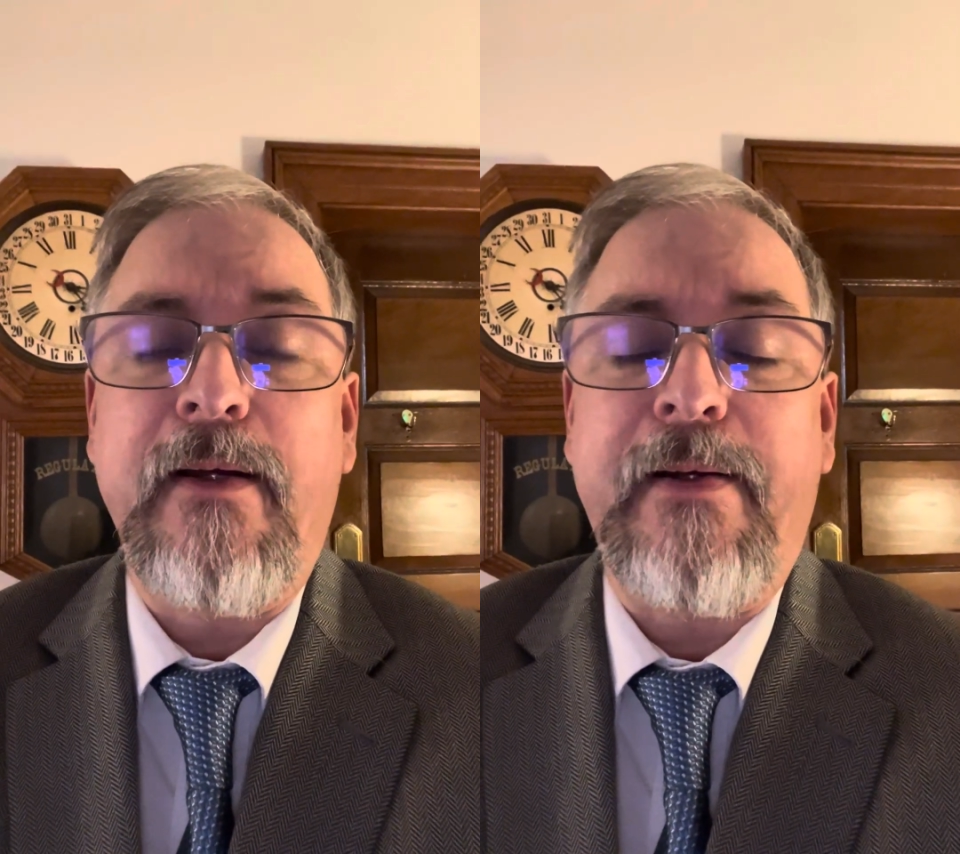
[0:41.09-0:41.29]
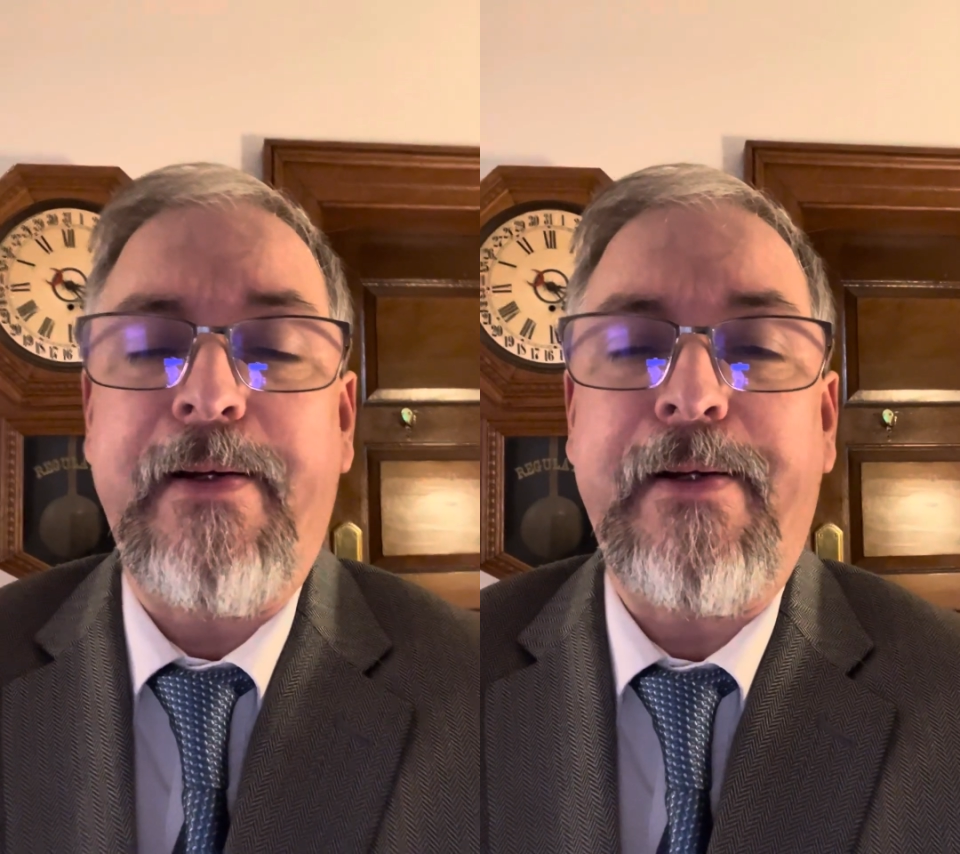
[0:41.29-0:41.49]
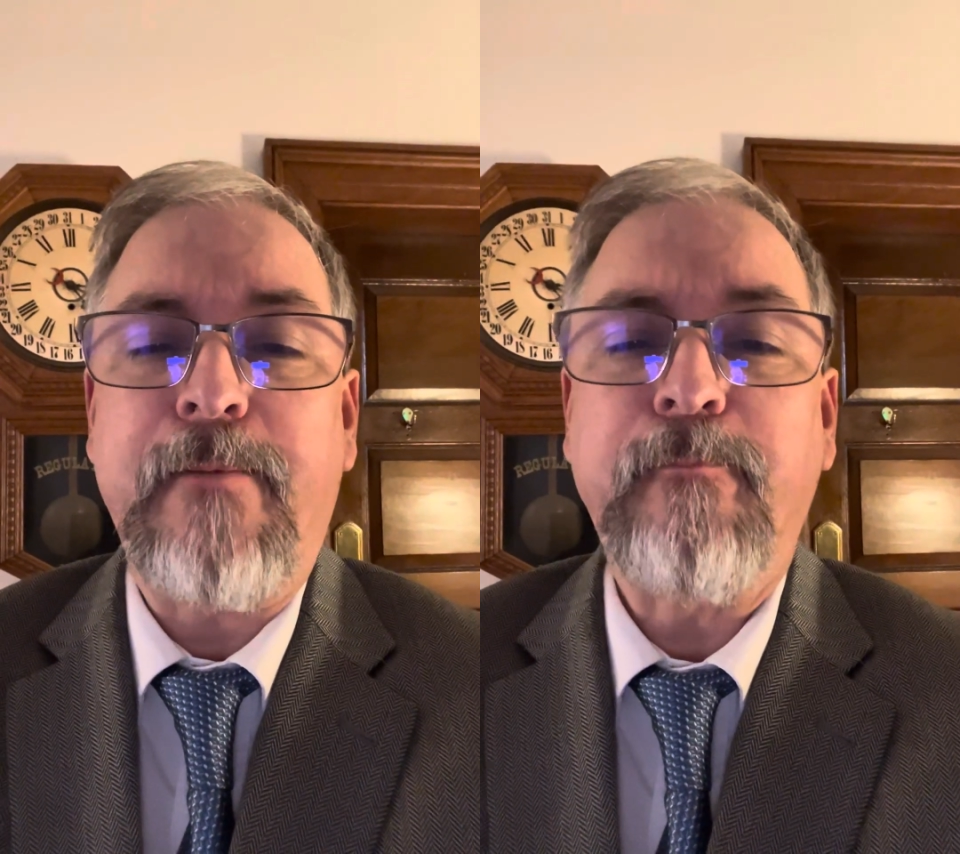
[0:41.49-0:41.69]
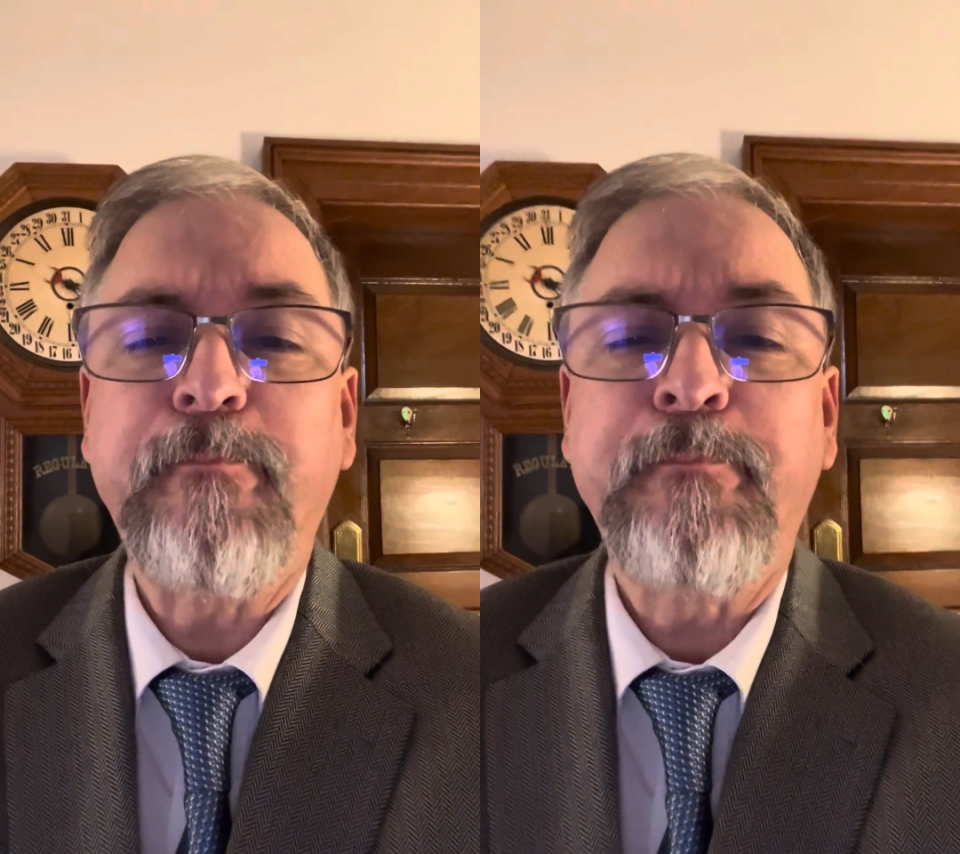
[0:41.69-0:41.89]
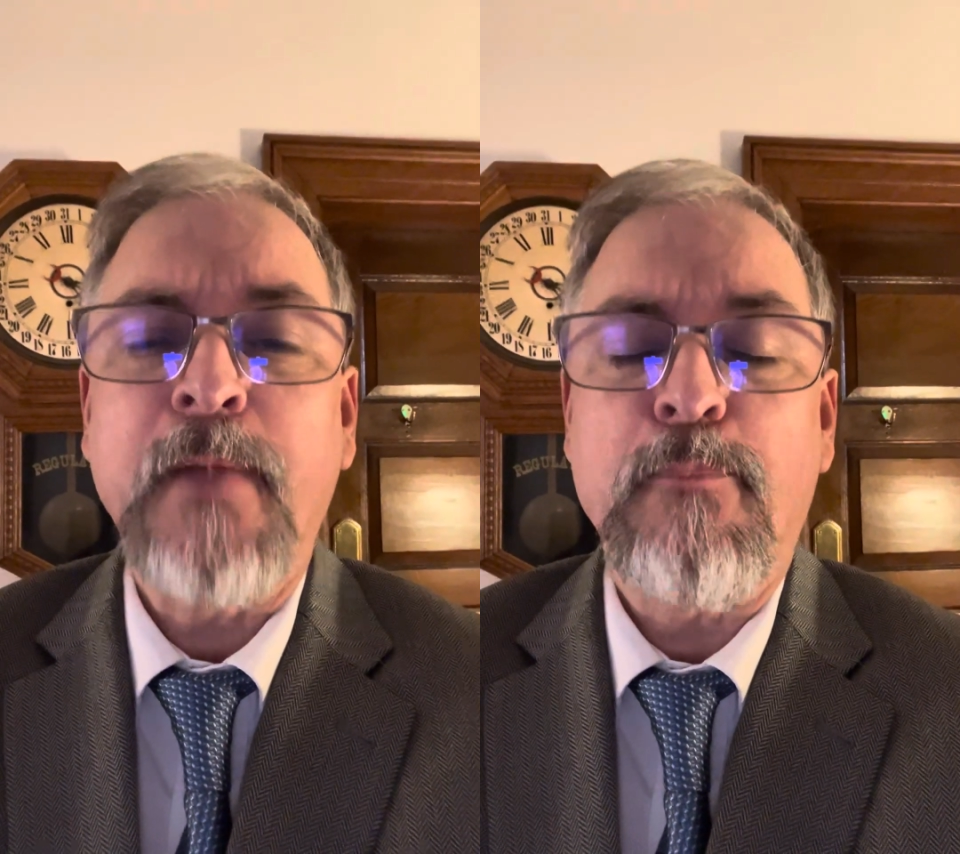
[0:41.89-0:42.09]

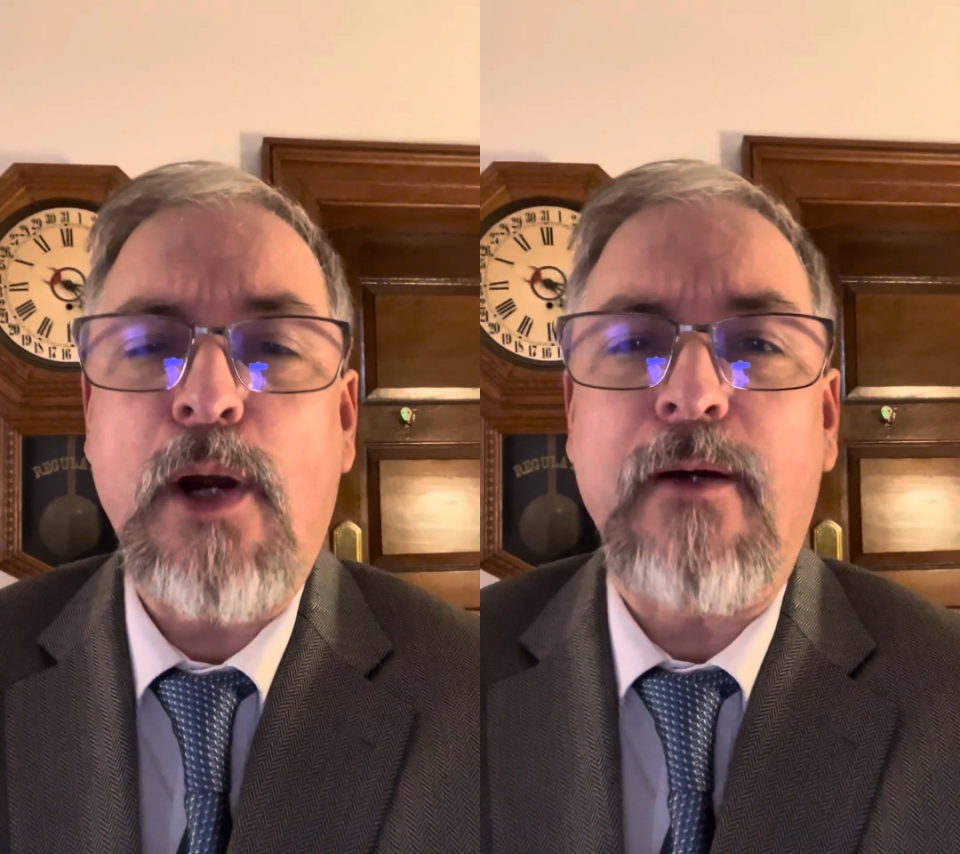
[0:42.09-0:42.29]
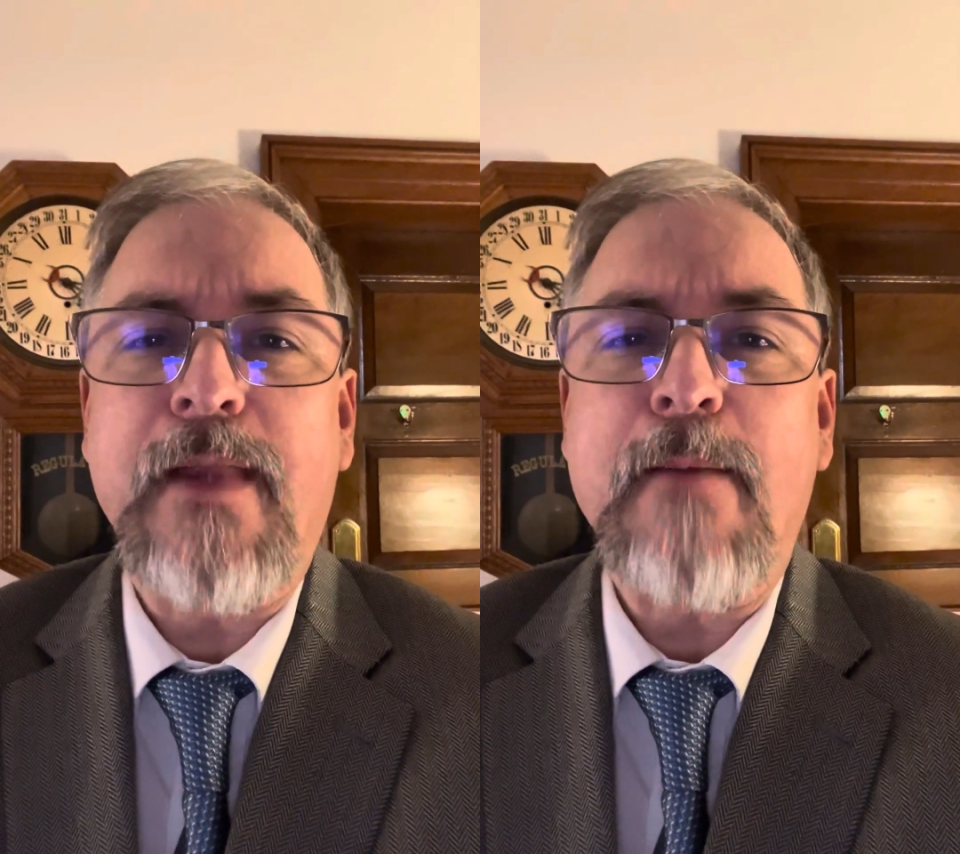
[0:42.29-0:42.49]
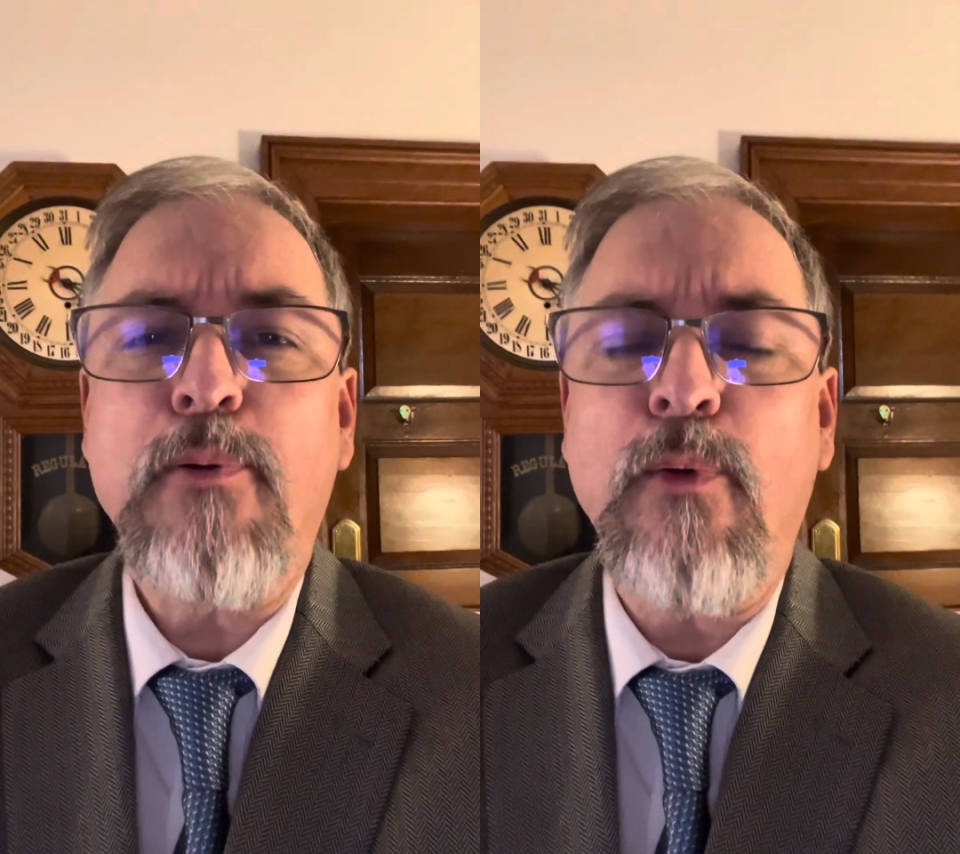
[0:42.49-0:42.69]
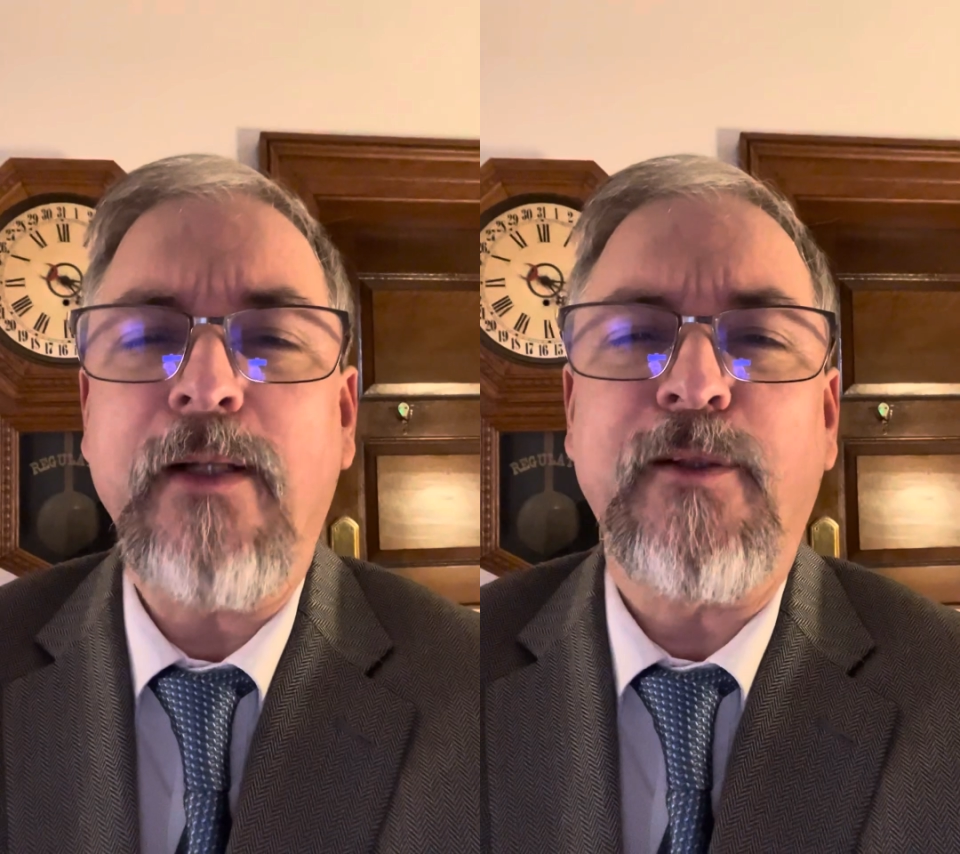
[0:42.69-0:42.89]
prior to that point.